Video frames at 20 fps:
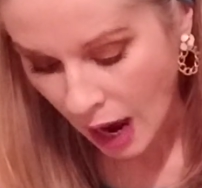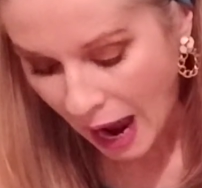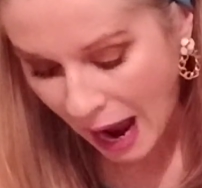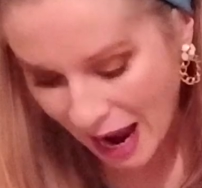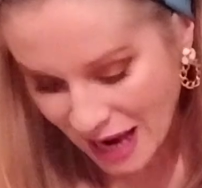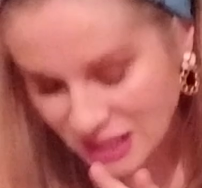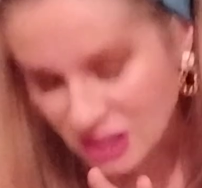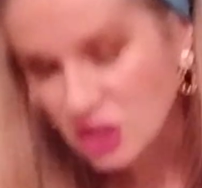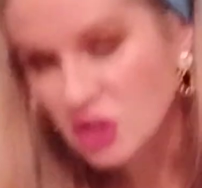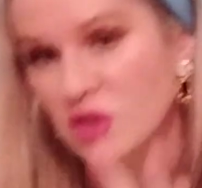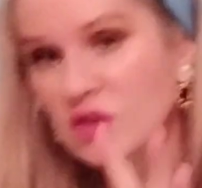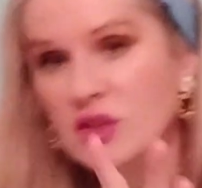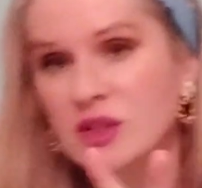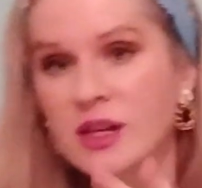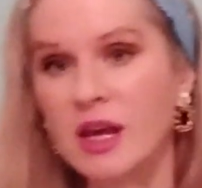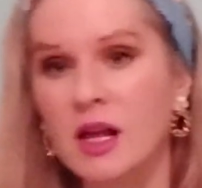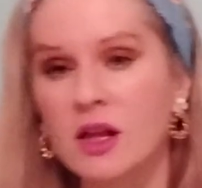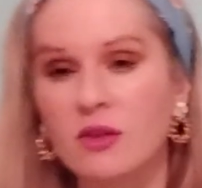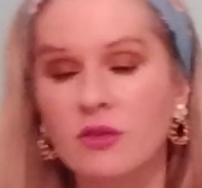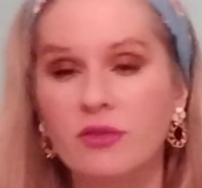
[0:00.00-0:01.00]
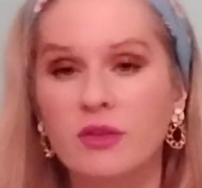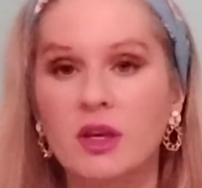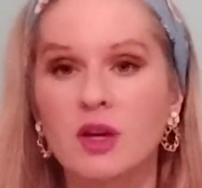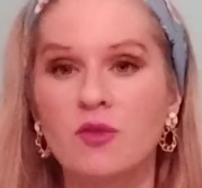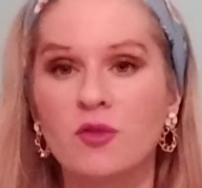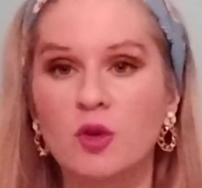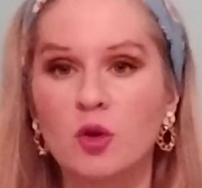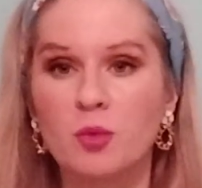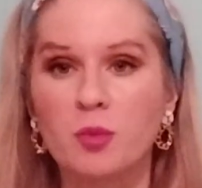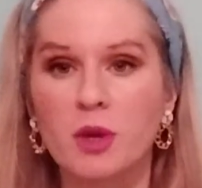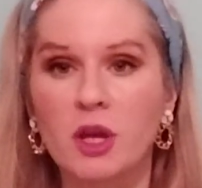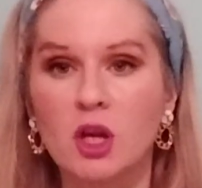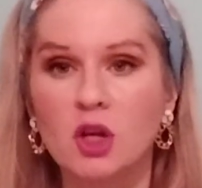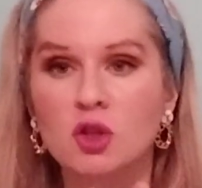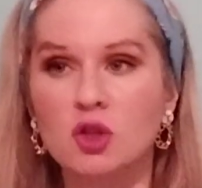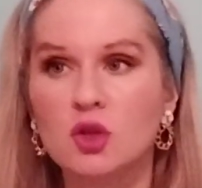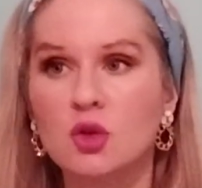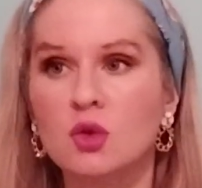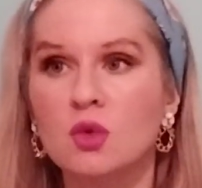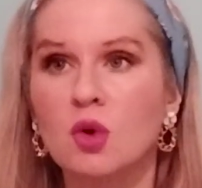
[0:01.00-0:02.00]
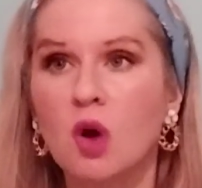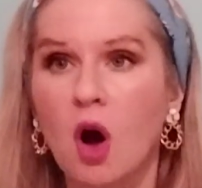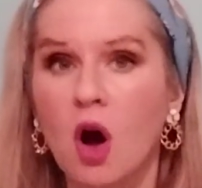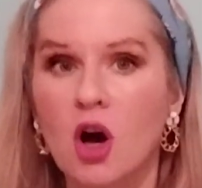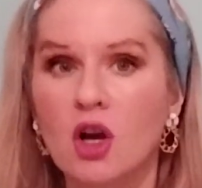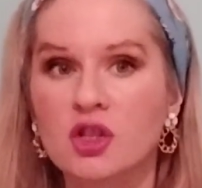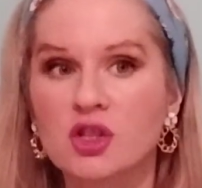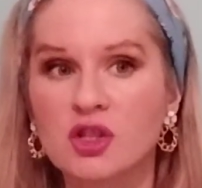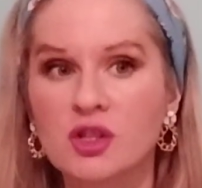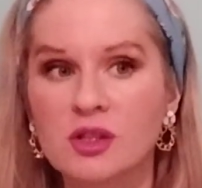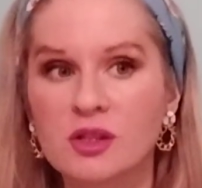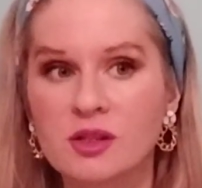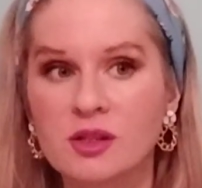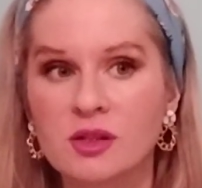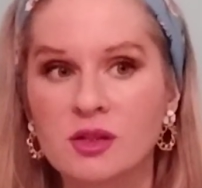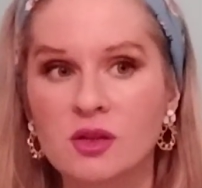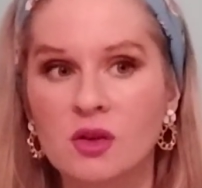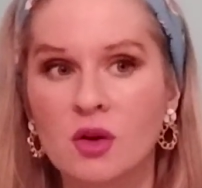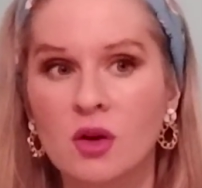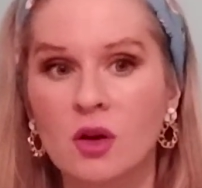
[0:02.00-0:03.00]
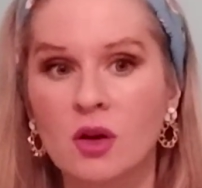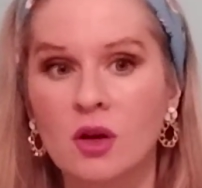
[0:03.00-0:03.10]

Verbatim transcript: ask yourself if you're being too cautious